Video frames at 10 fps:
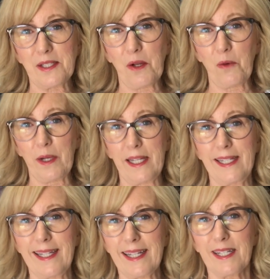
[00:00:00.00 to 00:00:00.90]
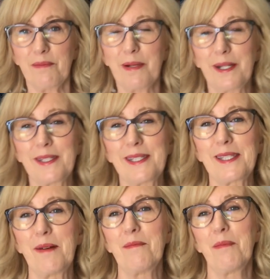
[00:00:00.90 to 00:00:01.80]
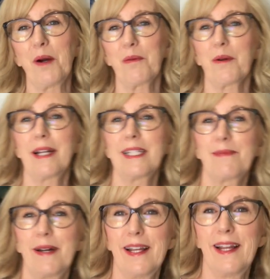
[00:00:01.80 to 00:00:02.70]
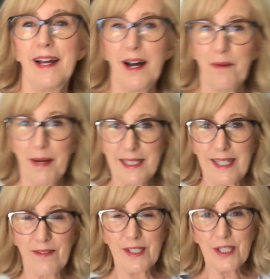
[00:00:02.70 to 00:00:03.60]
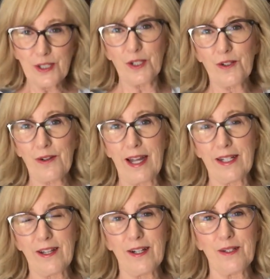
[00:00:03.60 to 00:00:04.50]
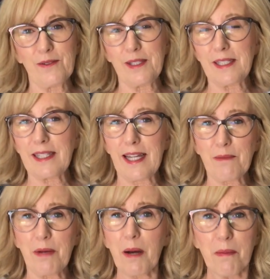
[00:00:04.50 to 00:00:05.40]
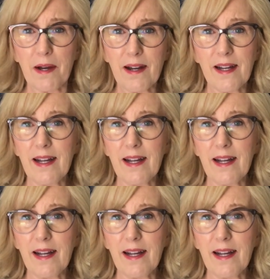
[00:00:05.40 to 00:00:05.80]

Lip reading: so rinky-dink compared to some boat parades, but my 17-year-old granddaughter was like, "Papa,